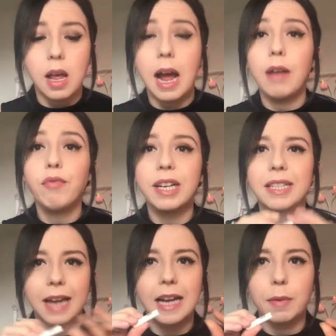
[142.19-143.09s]
I'm really
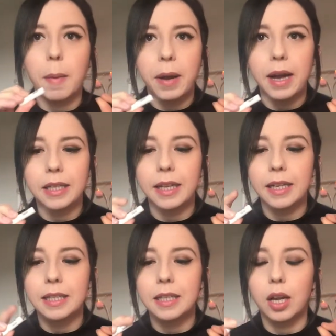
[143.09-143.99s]
scared about applying
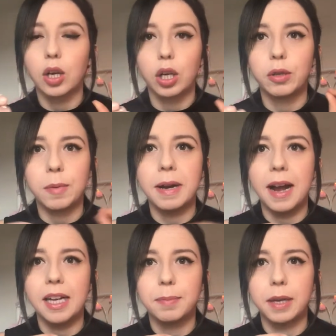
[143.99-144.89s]
this glue to my
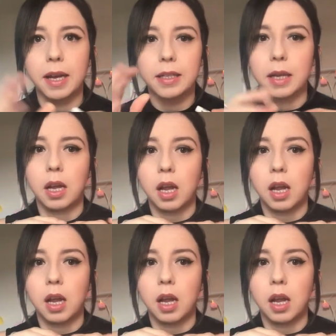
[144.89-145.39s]
eyes because